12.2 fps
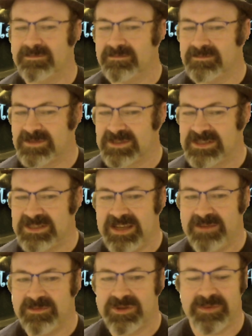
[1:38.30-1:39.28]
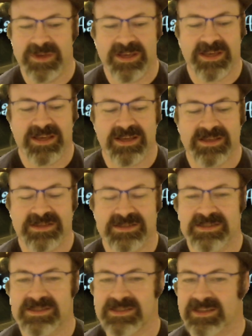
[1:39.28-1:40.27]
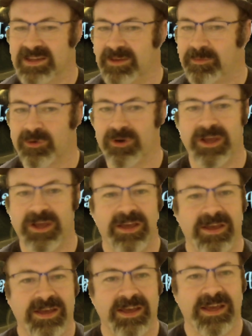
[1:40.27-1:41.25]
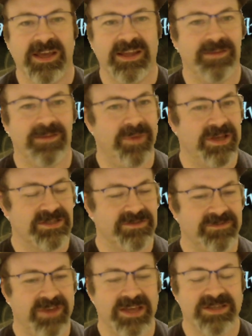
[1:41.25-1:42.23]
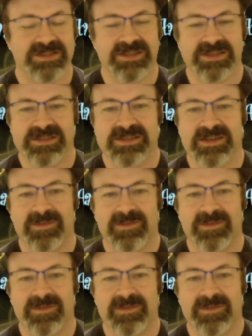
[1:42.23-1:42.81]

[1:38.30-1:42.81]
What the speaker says: seemed to be slippery in the best of cases.